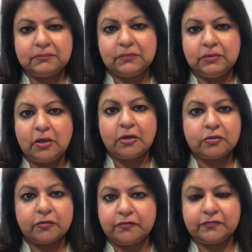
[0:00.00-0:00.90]
lot
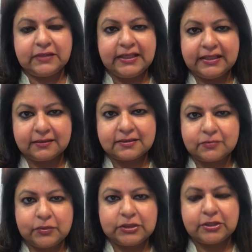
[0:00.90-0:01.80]
of things
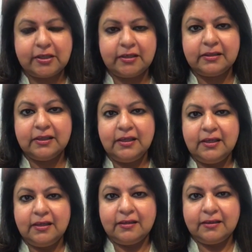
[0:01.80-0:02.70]
which are
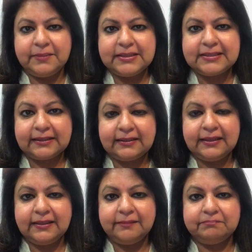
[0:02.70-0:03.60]
uh,
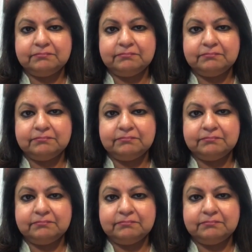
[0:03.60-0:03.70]
basically